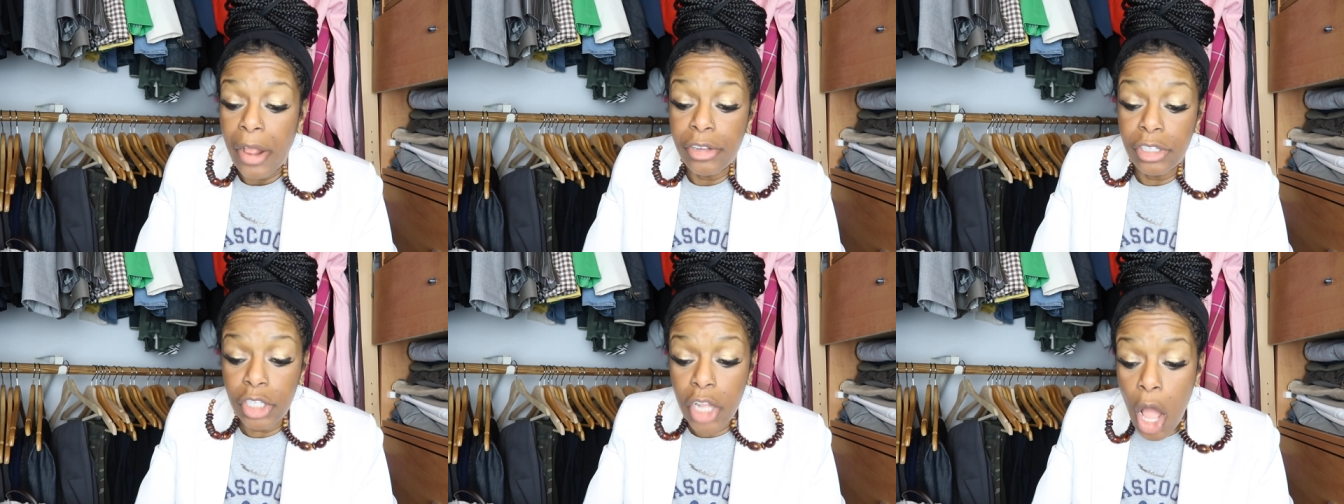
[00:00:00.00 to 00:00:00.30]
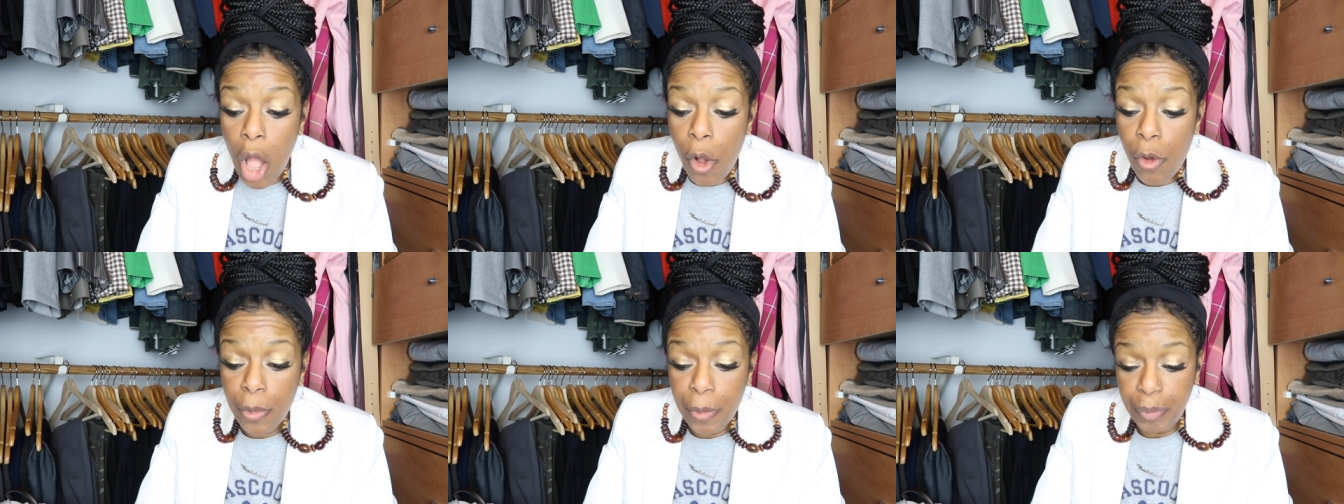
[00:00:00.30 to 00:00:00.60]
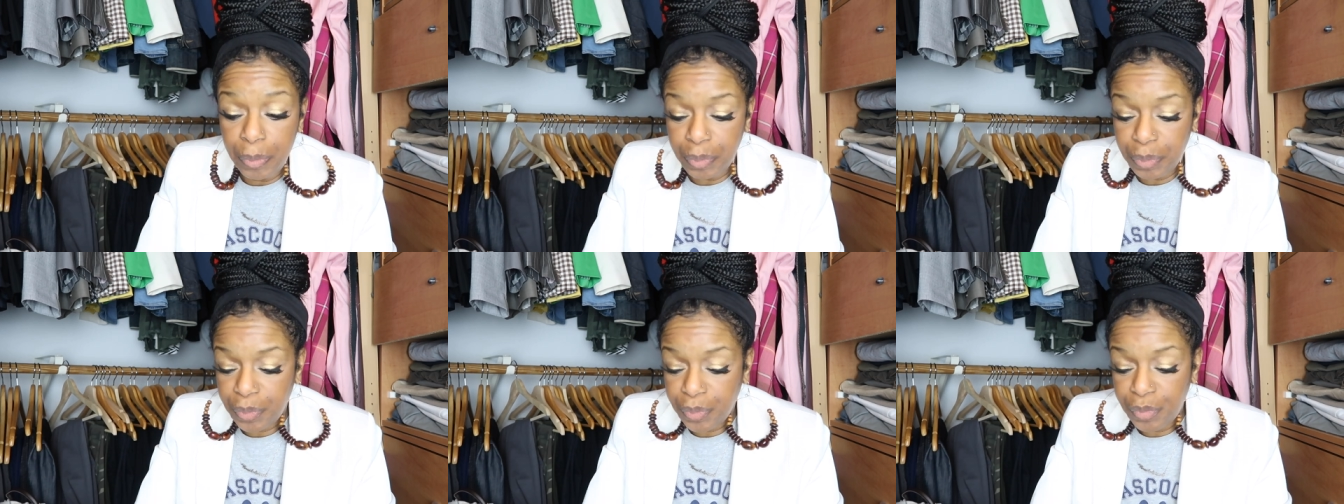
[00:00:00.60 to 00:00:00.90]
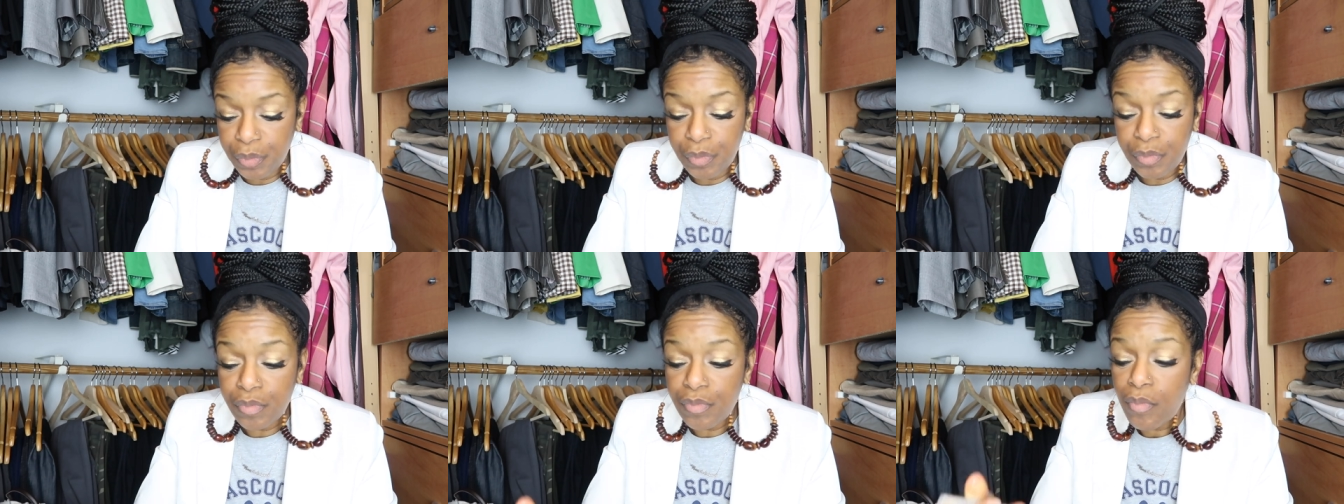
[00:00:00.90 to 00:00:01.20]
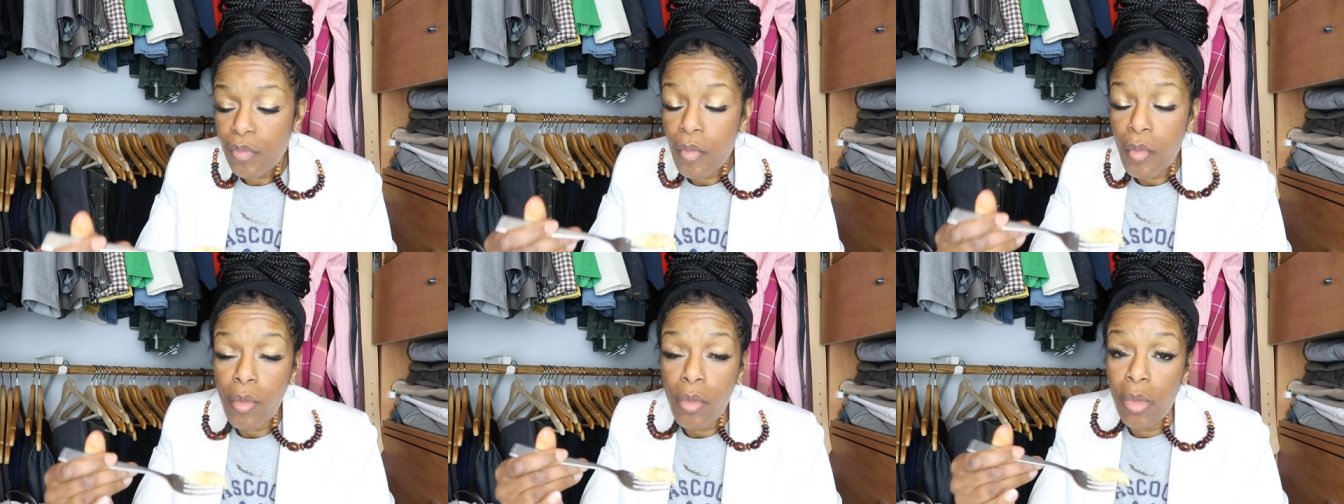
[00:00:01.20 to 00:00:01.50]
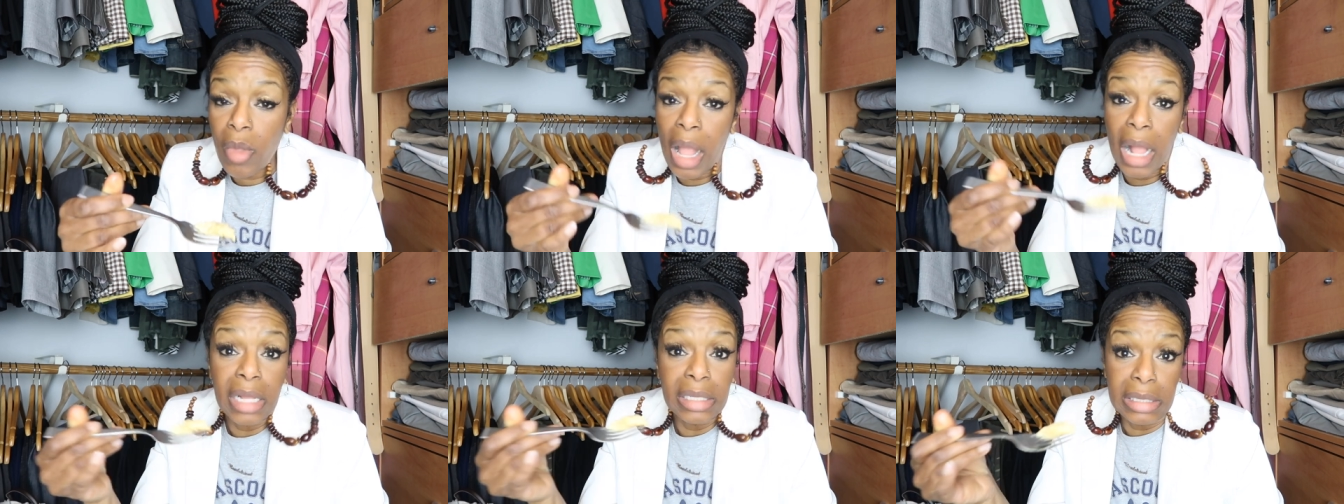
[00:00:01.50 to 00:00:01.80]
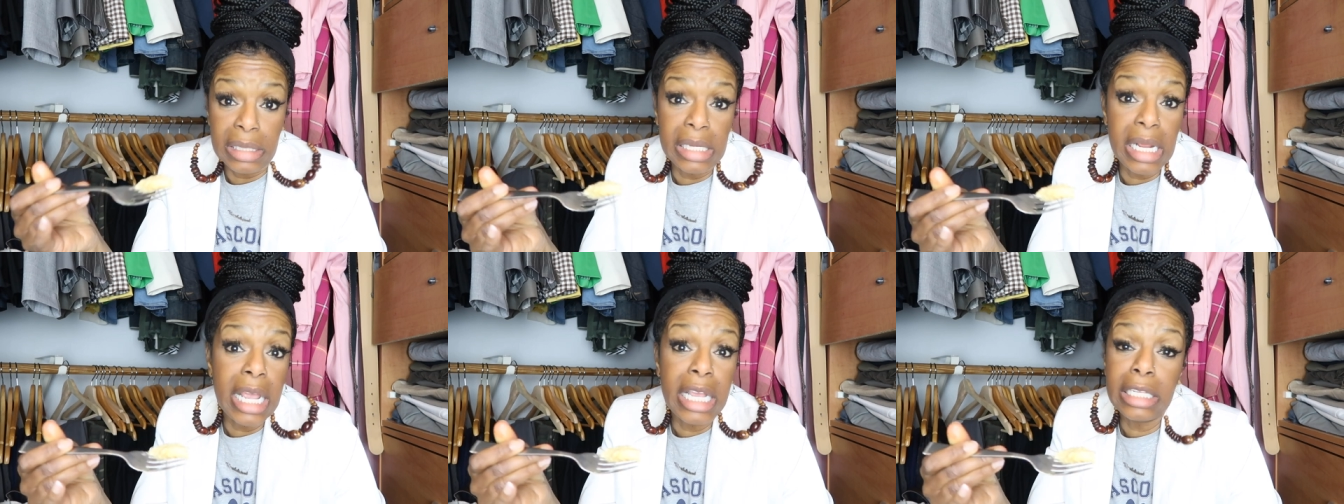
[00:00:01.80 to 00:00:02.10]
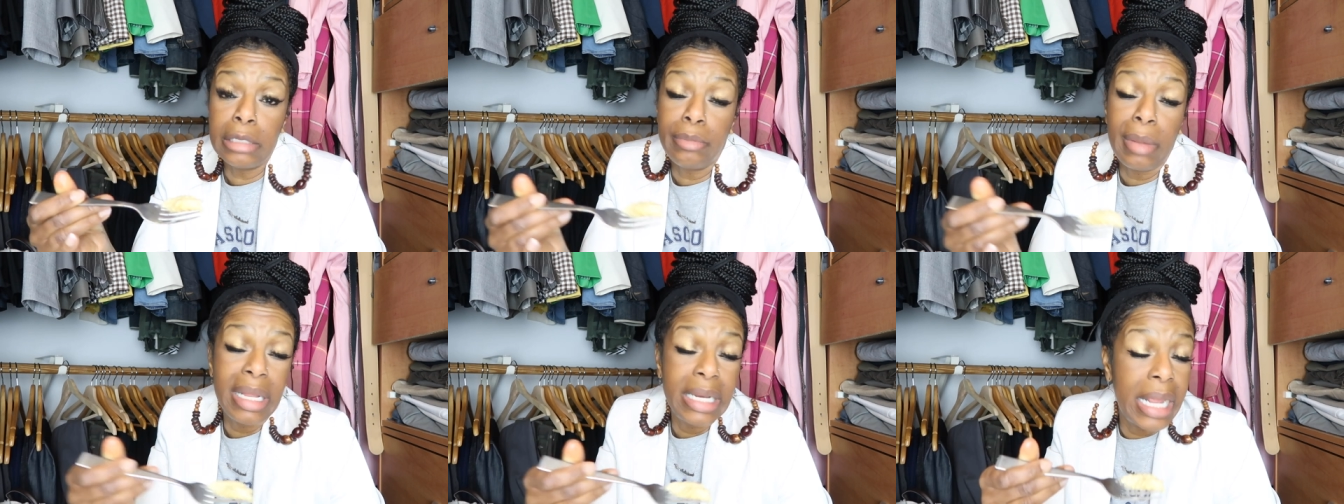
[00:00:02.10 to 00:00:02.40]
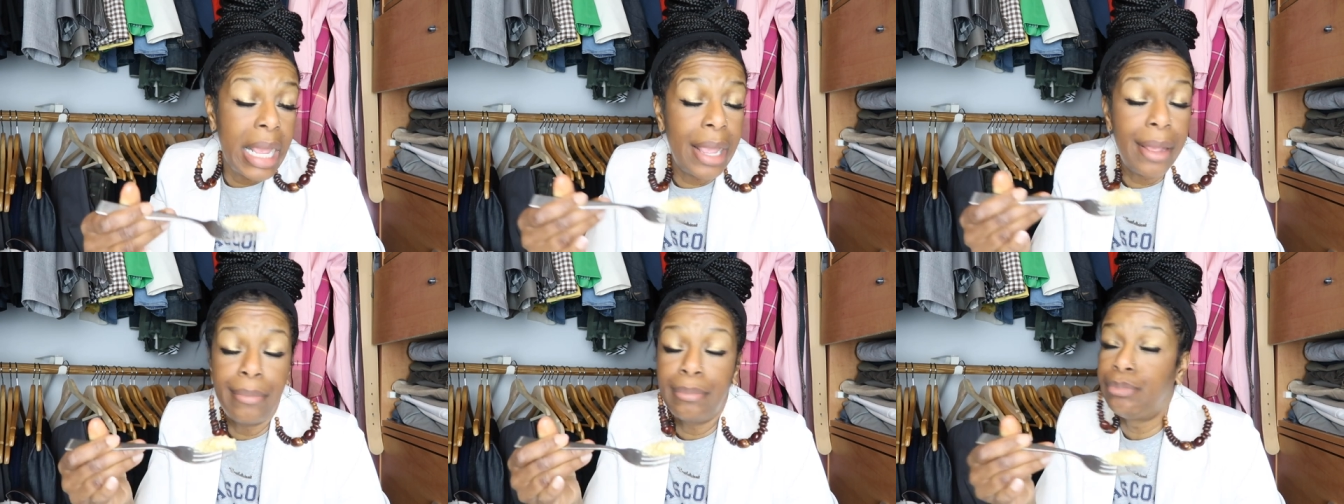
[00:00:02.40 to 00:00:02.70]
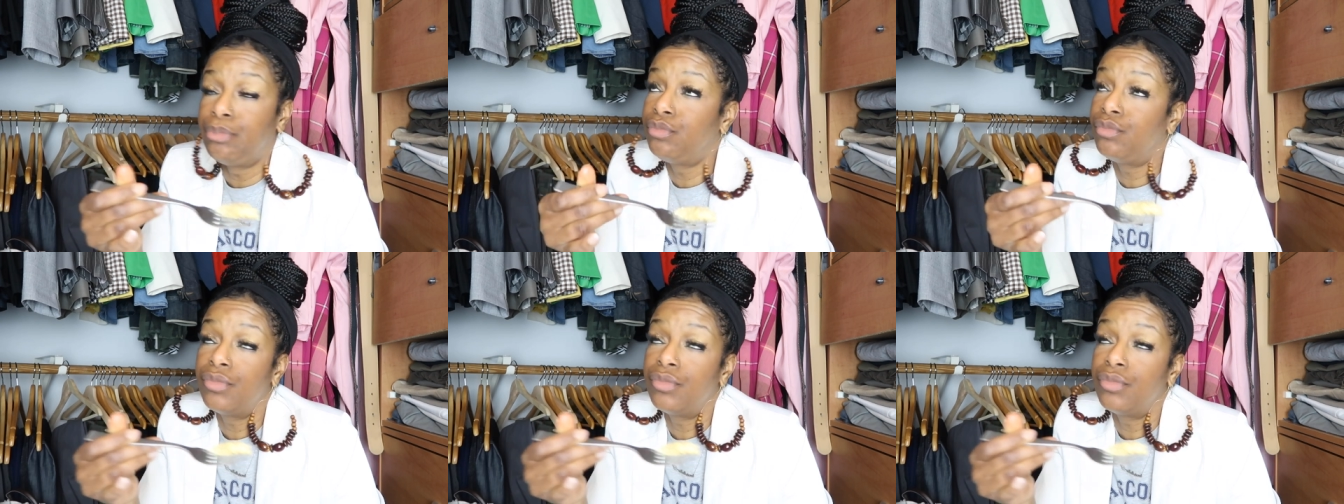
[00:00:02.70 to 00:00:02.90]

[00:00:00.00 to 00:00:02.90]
So, today is Monday